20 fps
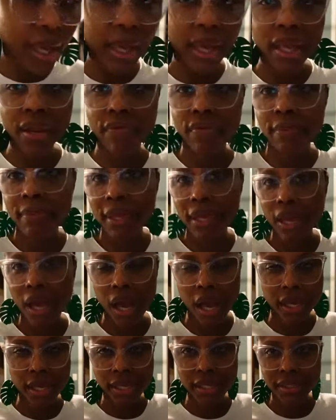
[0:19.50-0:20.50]
And if I'm being
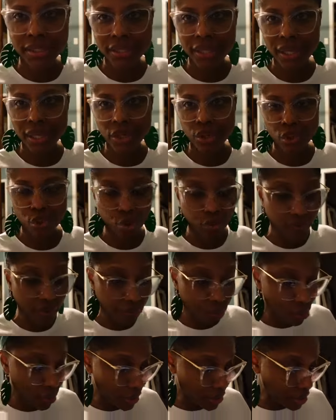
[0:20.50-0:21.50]
honest, I don't know if
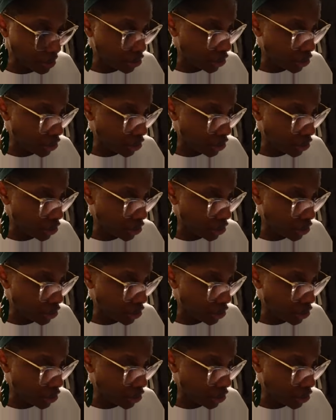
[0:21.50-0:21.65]
I'm going to